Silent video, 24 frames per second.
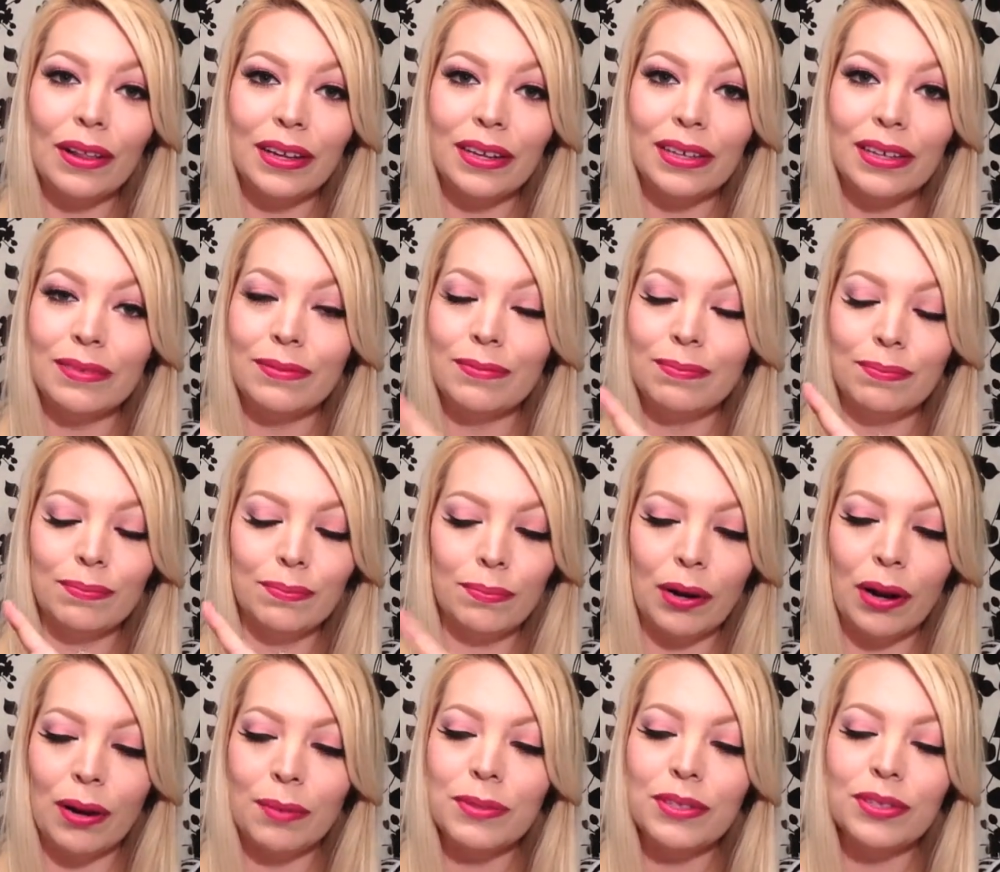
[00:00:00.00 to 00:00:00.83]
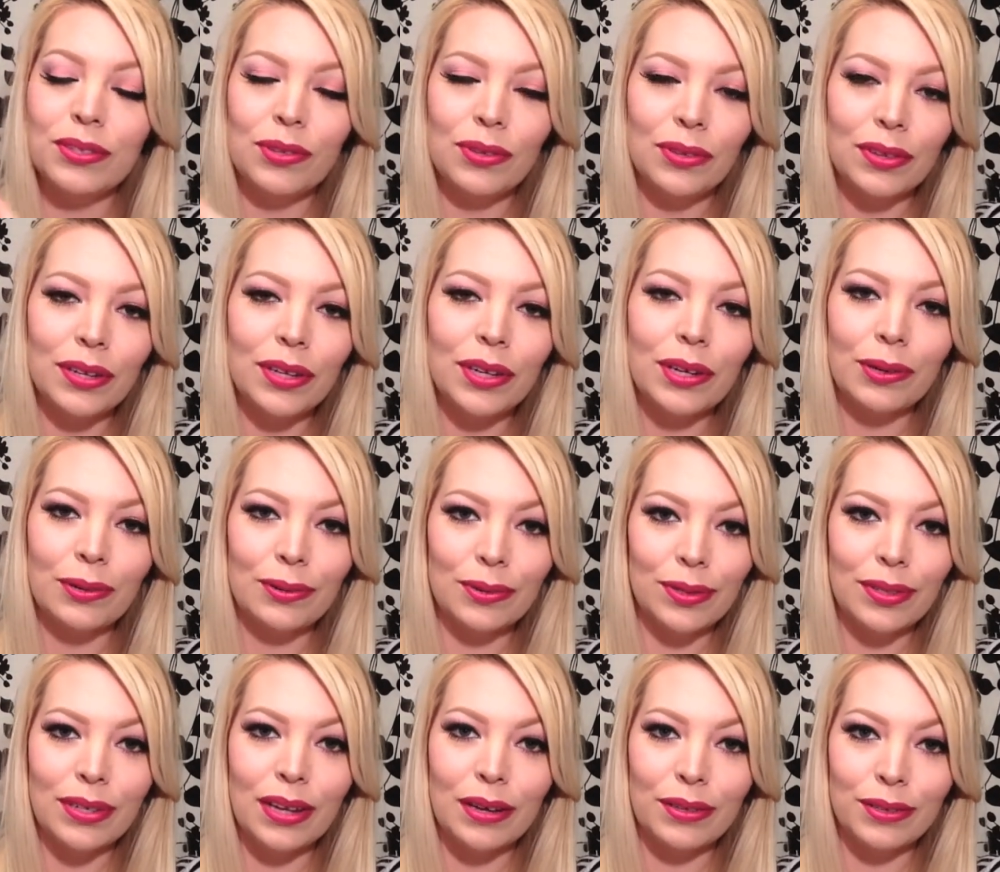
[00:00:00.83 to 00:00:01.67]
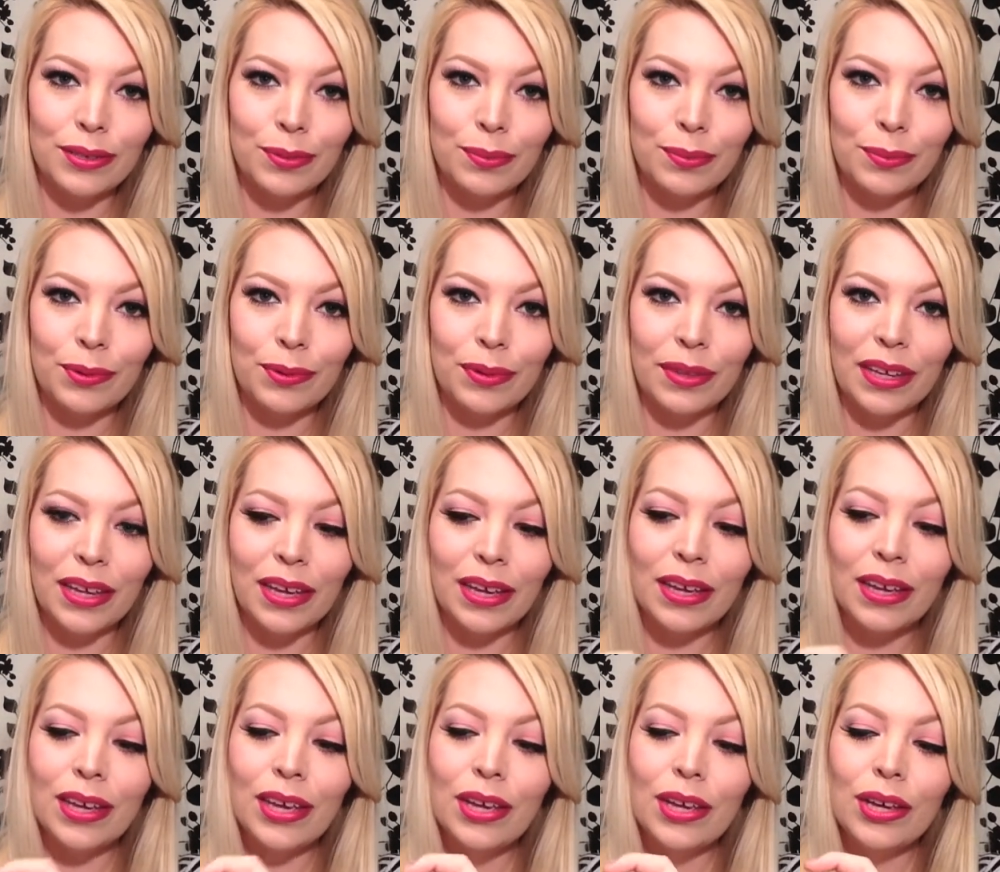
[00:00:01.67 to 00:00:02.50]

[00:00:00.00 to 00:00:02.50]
I promise you that it goes down smoothly.